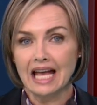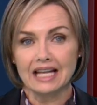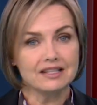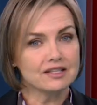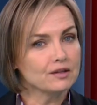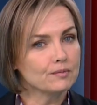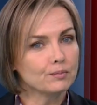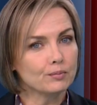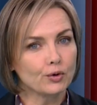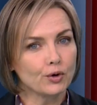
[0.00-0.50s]

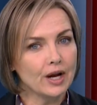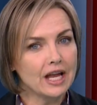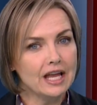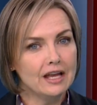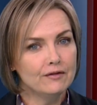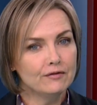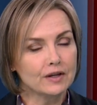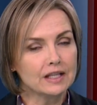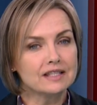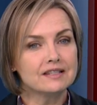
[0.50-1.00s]
and some
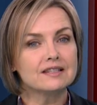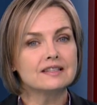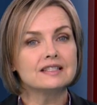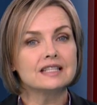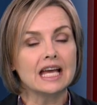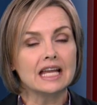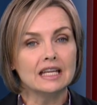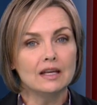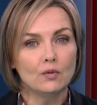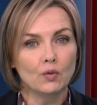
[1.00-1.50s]
brave and
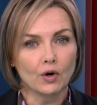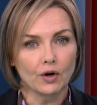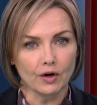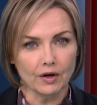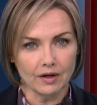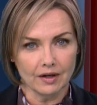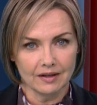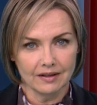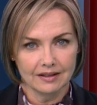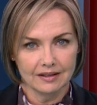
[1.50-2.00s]
steady
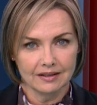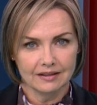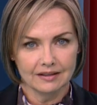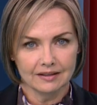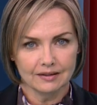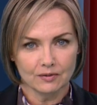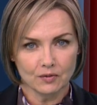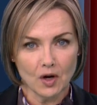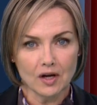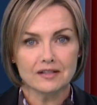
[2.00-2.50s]
work.
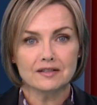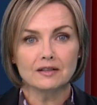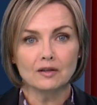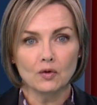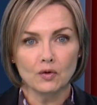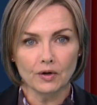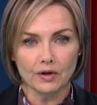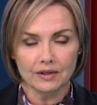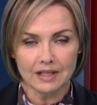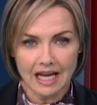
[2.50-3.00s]
Ross
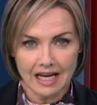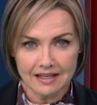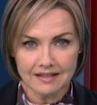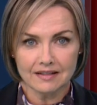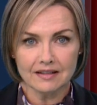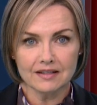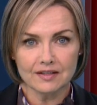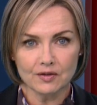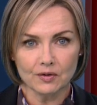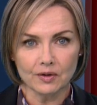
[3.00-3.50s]
Lord
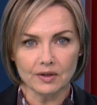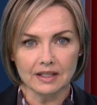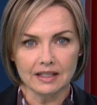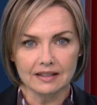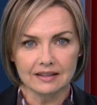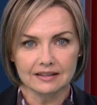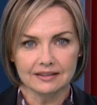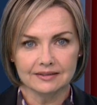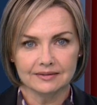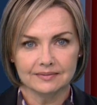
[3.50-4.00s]
has the story.